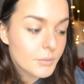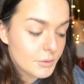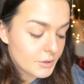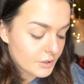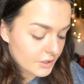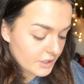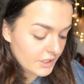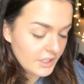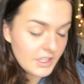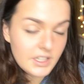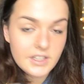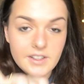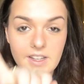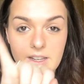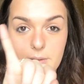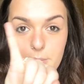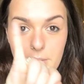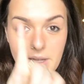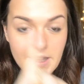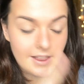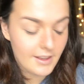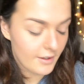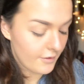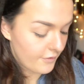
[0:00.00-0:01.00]
Just going to take
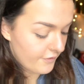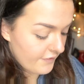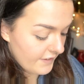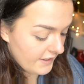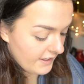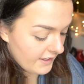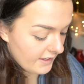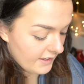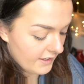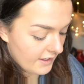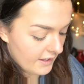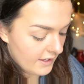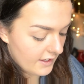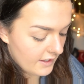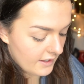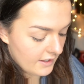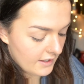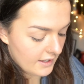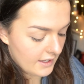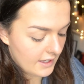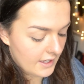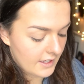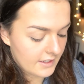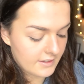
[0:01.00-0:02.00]
my little finger
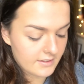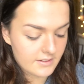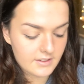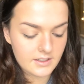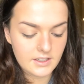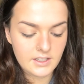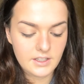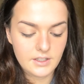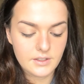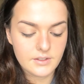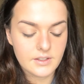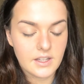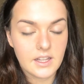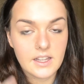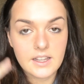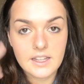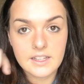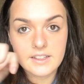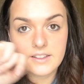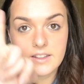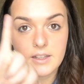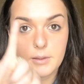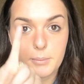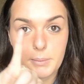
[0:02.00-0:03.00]
and use a
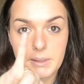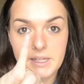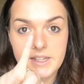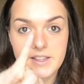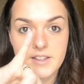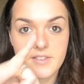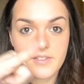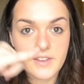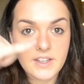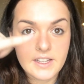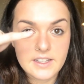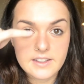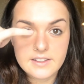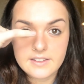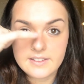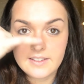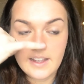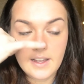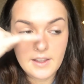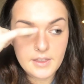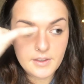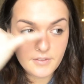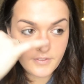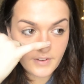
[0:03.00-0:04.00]
little bit of it
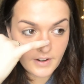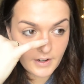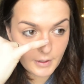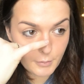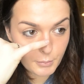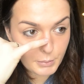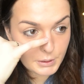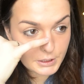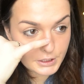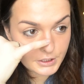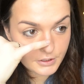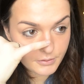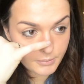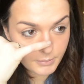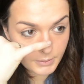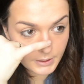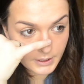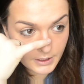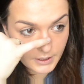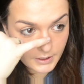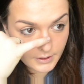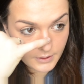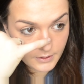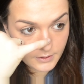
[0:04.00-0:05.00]
down the very bridge of my
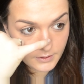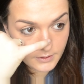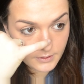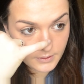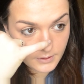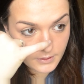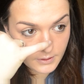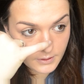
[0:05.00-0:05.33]
nose.